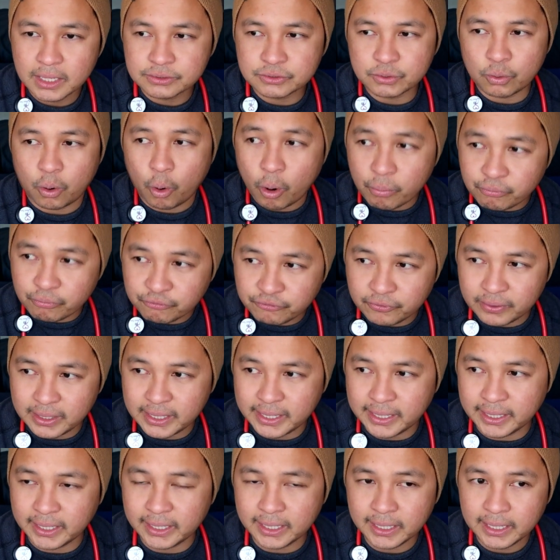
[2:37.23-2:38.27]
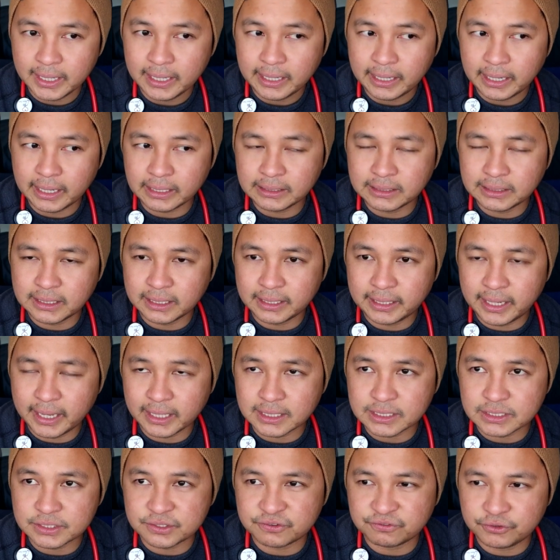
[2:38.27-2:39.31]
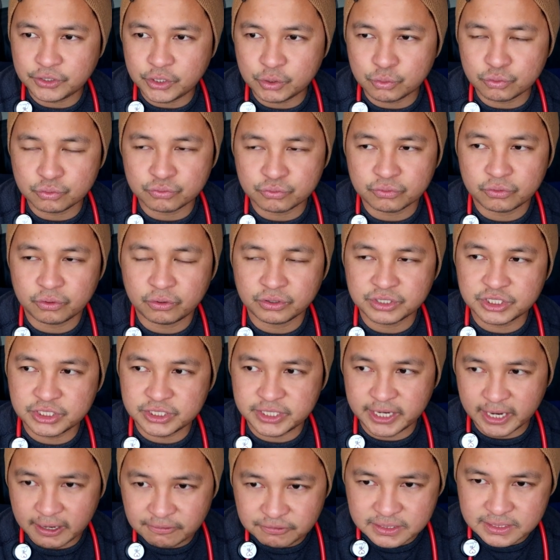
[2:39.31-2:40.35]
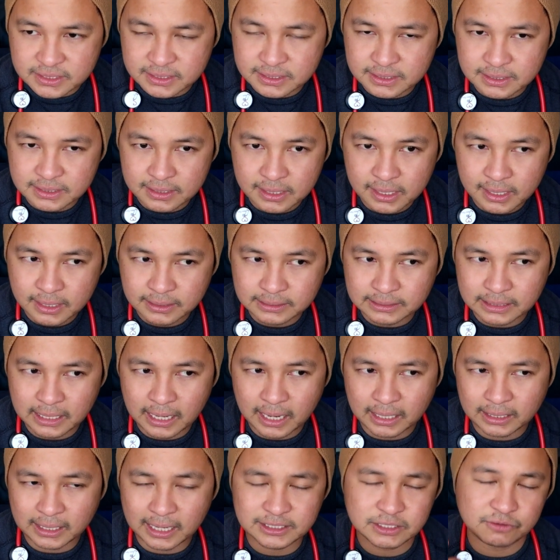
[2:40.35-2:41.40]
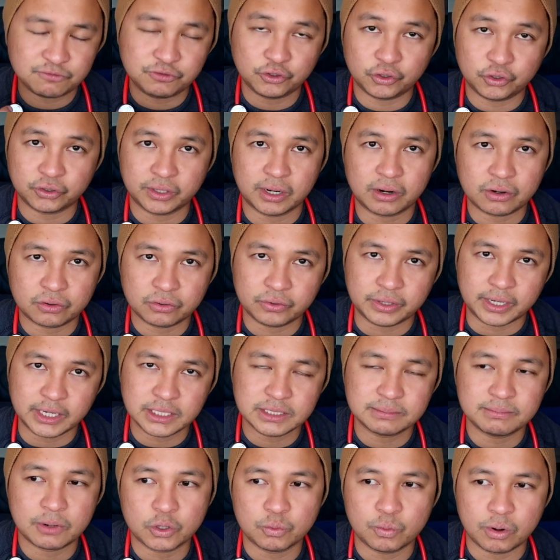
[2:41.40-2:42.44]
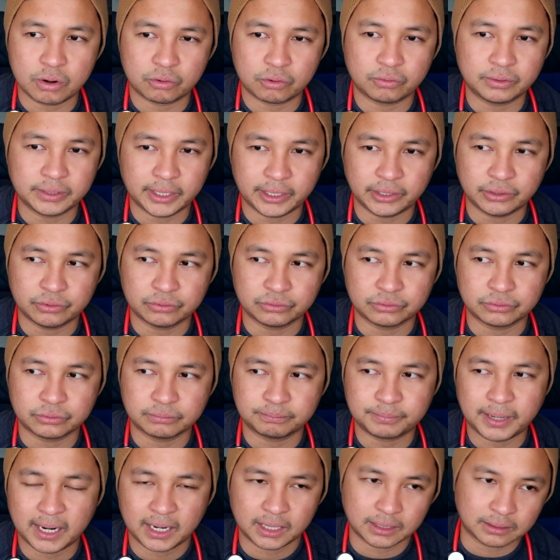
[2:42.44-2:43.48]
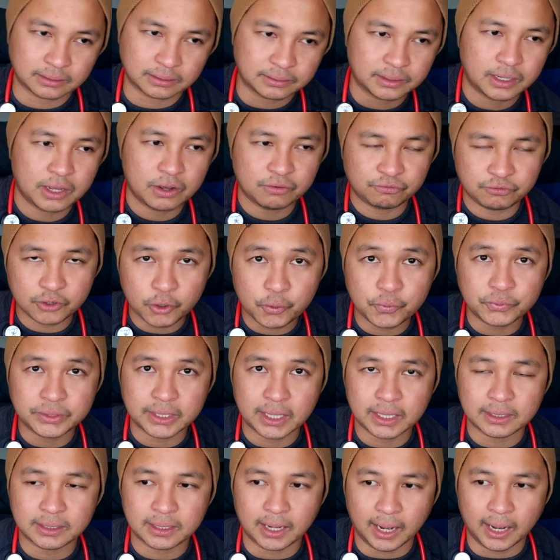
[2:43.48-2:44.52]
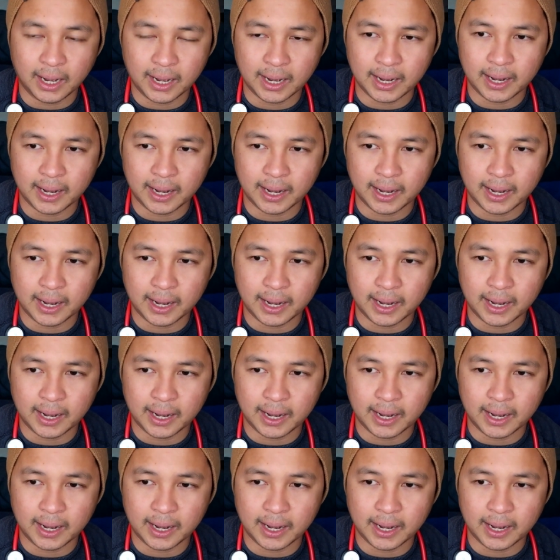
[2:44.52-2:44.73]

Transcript: So, hopefully, in the next few shifts na nasa floor ako is makuha ko na yung parang flow ng